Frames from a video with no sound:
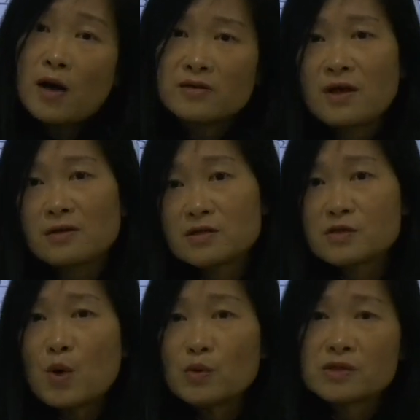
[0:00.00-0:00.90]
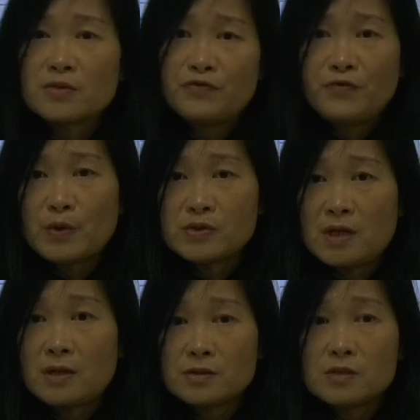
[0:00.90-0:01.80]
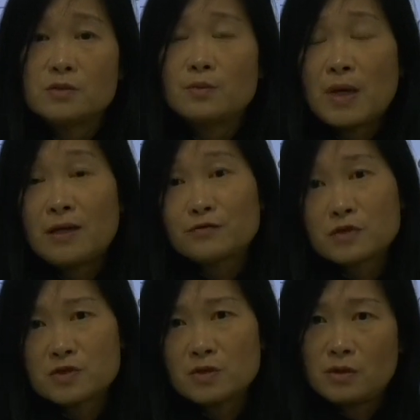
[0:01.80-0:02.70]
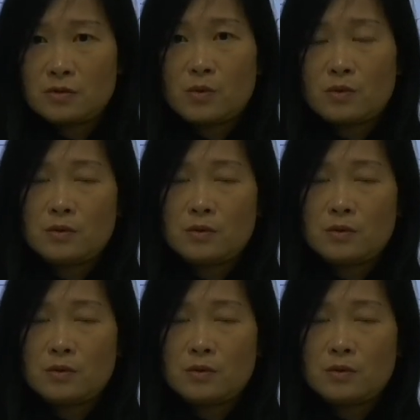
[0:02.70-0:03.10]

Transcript: part that is most confusing to many of the students